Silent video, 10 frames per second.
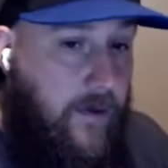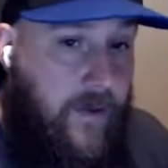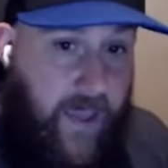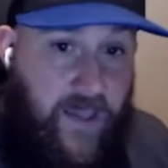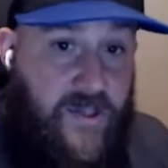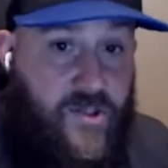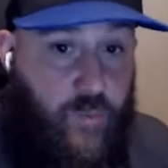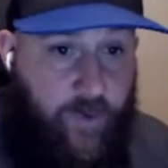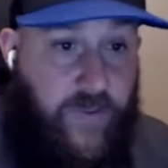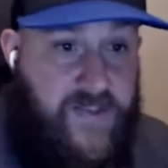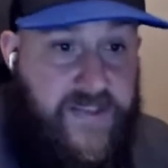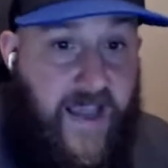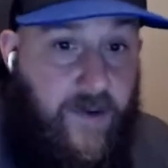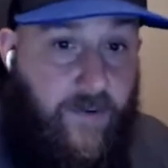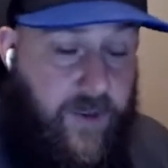cage with the
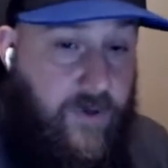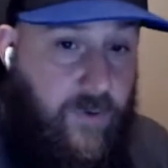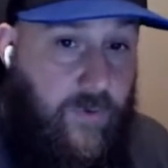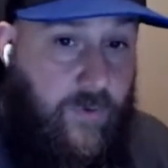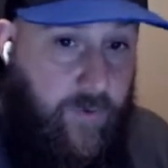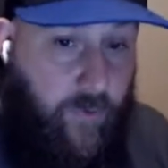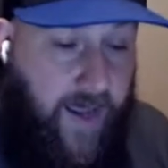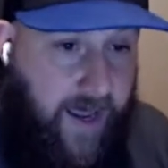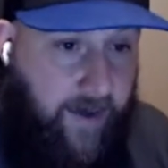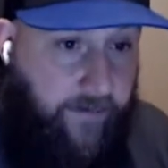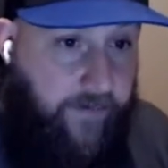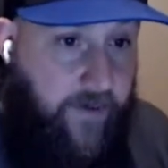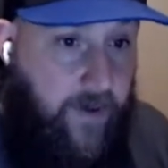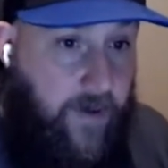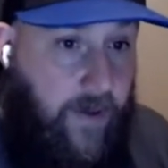style that you have,
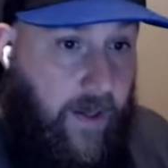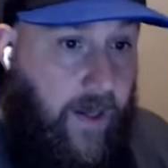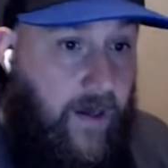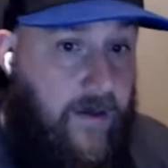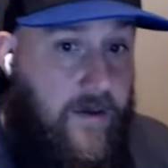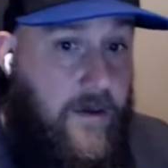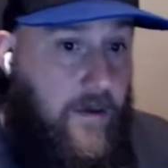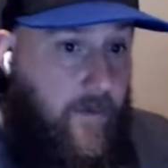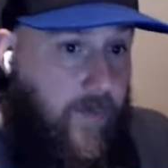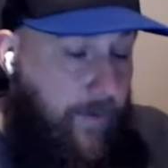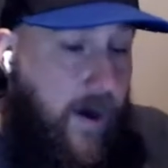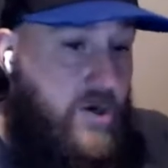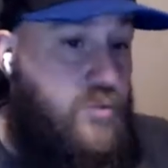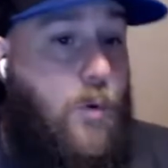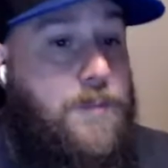and the
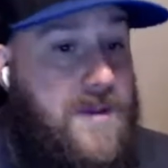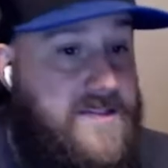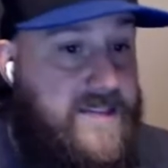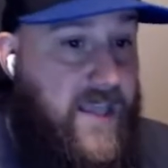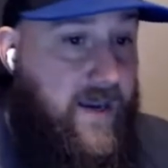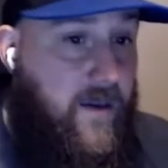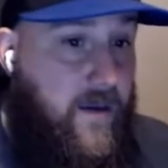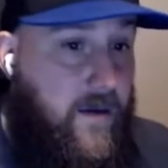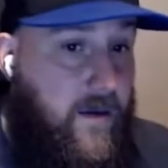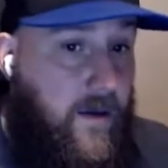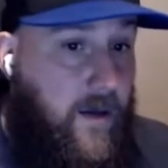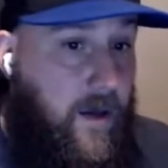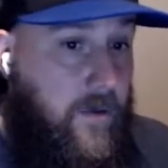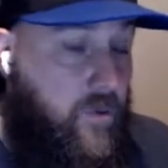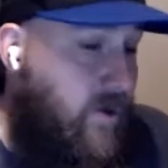bars won't be as thick.
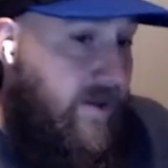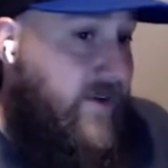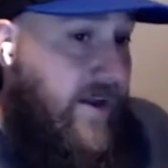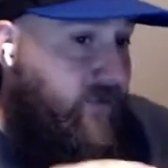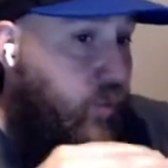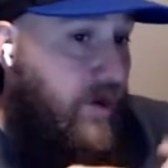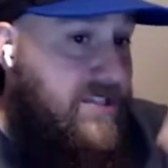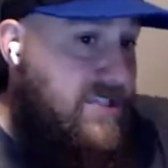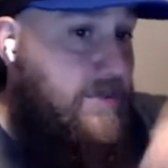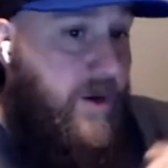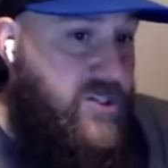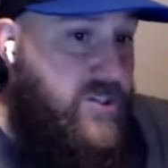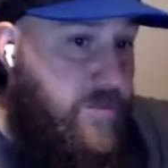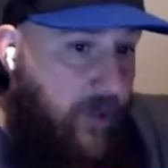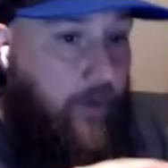You could even have twice as
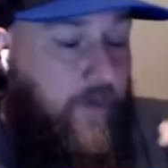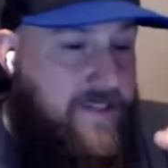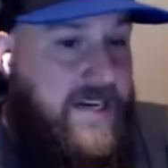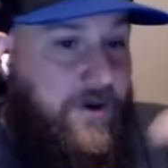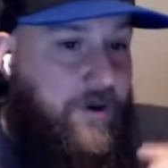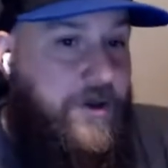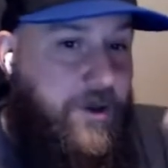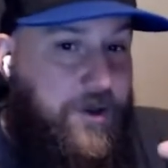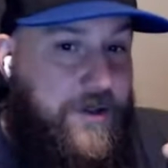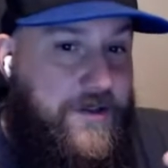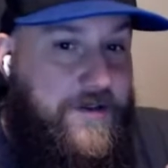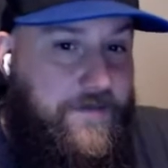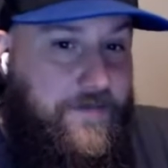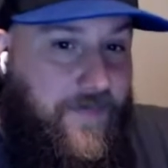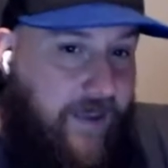much material,
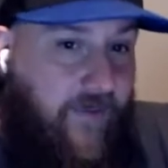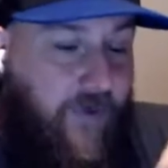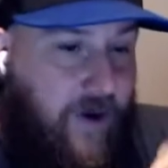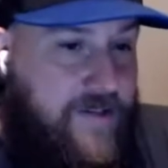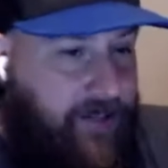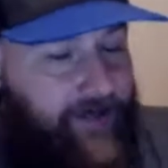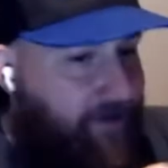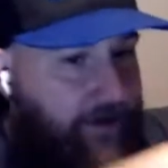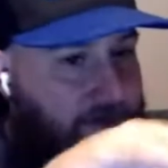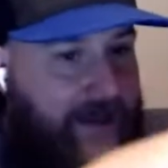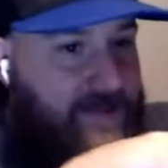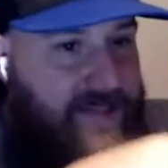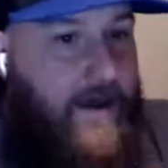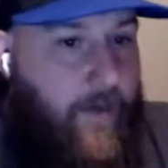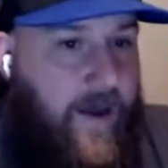as far as like not the
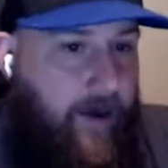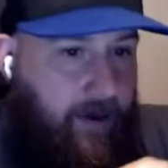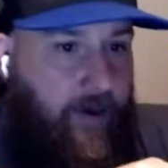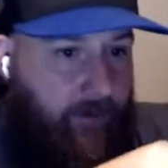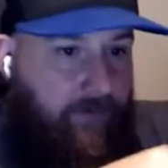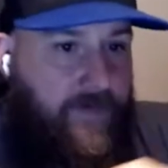same amount of